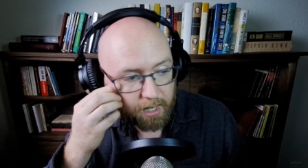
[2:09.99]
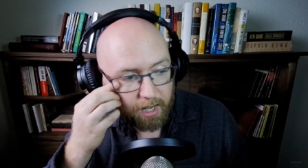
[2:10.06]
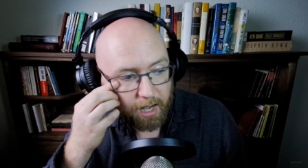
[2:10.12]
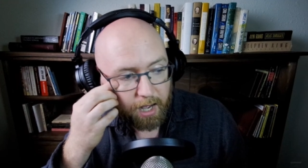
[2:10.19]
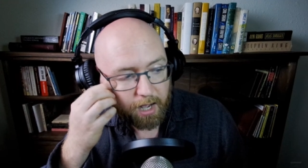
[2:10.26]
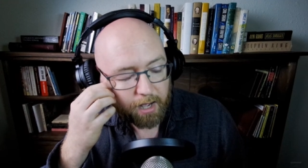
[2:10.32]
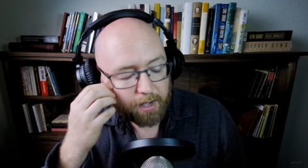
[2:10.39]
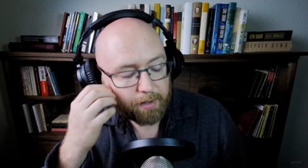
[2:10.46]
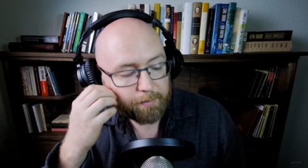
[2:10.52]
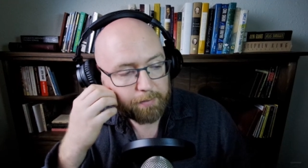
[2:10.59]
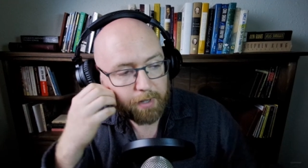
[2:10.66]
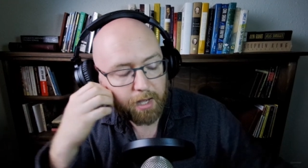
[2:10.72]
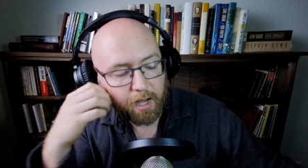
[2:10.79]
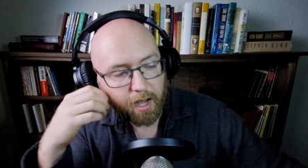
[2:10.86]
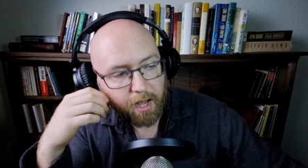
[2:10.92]

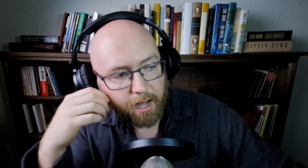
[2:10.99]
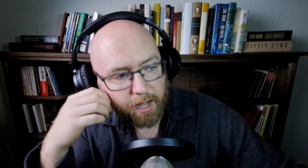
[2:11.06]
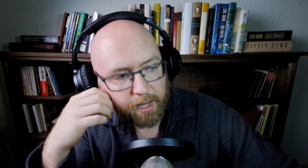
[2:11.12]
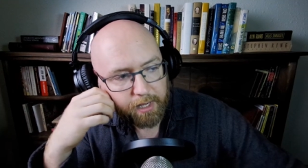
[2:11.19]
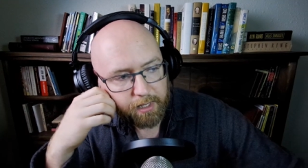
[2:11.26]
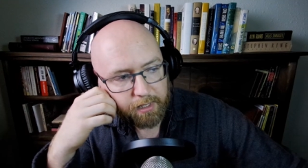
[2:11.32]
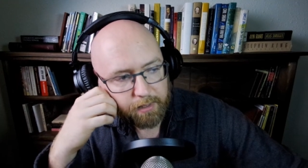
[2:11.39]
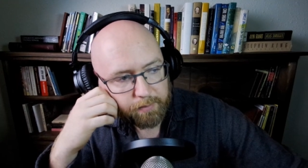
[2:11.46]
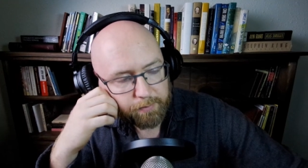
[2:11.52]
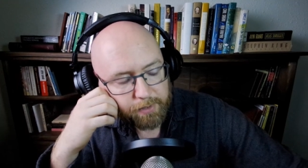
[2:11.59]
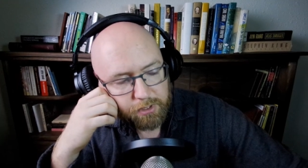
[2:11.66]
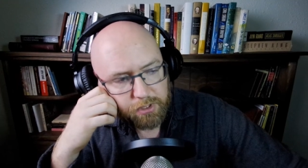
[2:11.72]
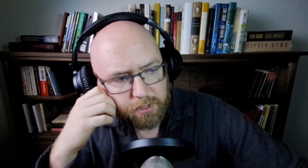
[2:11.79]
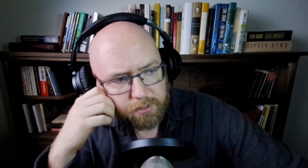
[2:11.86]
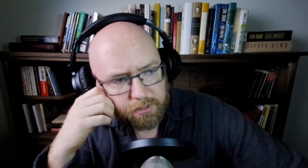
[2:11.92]
But